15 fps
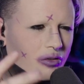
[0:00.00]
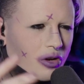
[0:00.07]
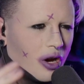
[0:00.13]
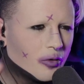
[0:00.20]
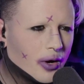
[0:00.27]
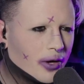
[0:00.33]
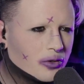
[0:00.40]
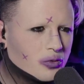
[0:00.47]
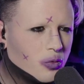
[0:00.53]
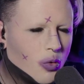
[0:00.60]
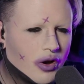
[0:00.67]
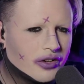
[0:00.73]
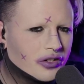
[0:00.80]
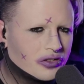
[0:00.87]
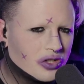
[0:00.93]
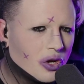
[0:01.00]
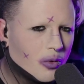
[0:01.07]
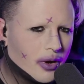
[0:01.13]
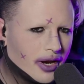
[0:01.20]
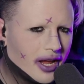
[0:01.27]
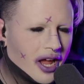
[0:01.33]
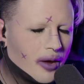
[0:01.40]
around 1 to
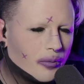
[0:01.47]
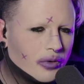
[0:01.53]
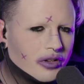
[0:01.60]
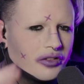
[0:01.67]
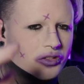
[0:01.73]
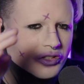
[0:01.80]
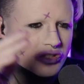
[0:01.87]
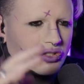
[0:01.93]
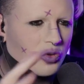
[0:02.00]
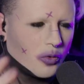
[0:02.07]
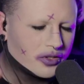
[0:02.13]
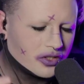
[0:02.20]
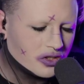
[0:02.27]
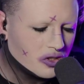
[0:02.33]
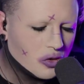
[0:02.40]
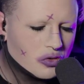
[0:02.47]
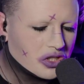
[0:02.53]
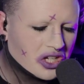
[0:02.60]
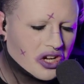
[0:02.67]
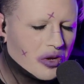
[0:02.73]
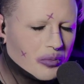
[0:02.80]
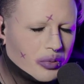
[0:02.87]
2 a.m., the stores are
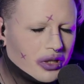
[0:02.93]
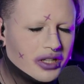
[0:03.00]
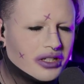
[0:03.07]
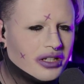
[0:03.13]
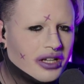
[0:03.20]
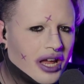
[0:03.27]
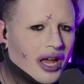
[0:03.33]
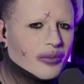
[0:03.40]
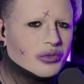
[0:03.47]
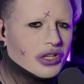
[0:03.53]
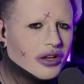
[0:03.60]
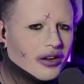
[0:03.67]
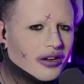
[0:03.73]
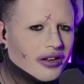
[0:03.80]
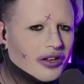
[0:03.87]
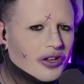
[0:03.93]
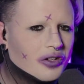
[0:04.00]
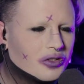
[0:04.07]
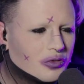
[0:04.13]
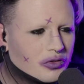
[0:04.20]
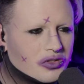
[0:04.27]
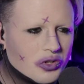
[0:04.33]
usually completely empty.
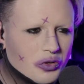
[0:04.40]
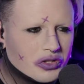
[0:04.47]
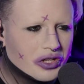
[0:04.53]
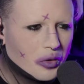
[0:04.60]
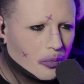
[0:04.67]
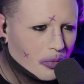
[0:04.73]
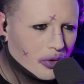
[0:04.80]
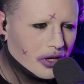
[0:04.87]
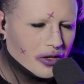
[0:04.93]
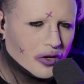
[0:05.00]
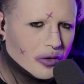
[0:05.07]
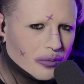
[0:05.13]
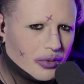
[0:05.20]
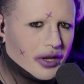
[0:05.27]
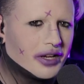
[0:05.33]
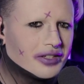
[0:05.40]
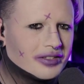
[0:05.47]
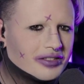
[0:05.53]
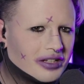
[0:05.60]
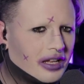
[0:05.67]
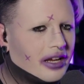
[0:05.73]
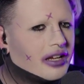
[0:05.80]
So it's usually a pretty good
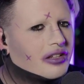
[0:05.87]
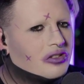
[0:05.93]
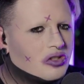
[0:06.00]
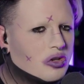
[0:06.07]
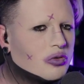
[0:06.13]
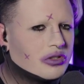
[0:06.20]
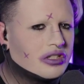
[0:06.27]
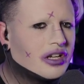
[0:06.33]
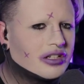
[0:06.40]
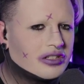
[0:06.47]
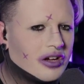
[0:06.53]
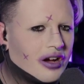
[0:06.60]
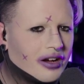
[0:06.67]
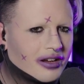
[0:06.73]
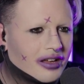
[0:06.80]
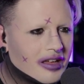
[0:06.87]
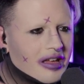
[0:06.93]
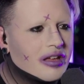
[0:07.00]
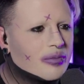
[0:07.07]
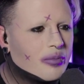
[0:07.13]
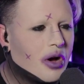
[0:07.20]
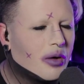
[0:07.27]
place to like do a TikTok
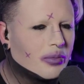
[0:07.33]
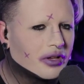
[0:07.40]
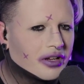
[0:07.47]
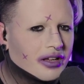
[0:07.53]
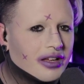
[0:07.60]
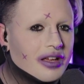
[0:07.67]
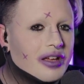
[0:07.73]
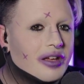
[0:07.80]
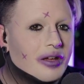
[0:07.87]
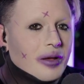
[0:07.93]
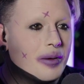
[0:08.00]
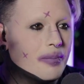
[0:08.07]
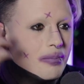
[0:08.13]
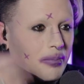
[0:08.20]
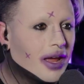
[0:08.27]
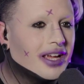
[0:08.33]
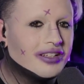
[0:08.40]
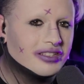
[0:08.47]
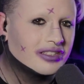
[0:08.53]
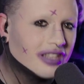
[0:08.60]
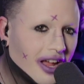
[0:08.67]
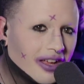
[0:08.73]
in public.
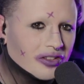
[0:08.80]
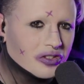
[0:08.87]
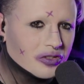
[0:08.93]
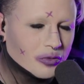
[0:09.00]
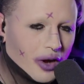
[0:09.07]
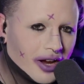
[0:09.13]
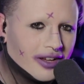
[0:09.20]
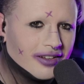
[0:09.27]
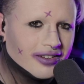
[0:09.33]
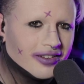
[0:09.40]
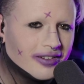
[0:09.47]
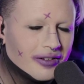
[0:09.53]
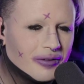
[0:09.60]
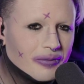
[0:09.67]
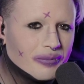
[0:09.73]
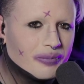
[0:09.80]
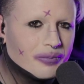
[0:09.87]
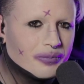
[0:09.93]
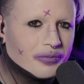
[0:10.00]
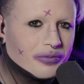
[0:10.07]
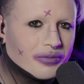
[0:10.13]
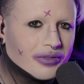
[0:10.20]
Makes sense, right?
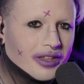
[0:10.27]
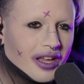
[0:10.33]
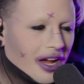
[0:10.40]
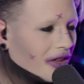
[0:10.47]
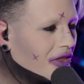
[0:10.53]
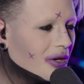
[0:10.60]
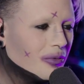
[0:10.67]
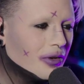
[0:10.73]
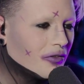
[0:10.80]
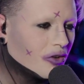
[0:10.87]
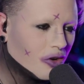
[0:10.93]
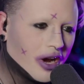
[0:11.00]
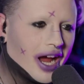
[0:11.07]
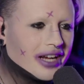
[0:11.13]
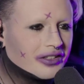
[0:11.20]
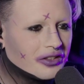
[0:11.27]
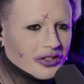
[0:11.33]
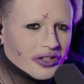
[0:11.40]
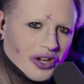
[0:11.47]
I think we've cracked the